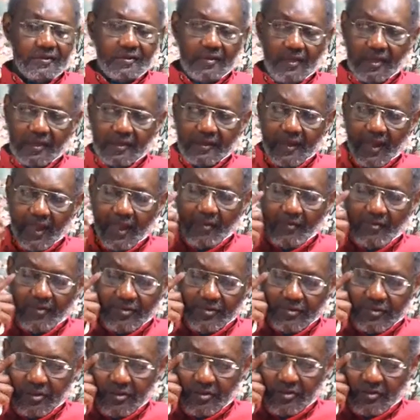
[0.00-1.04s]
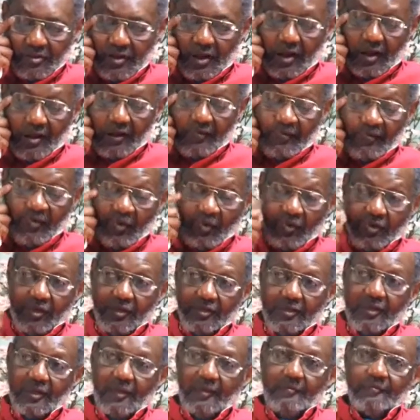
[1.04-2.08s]
Another guy went to Florida
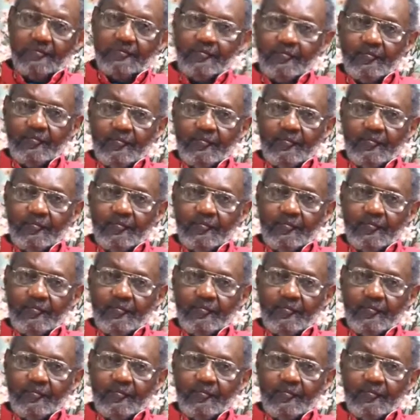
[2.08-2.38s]
A&M.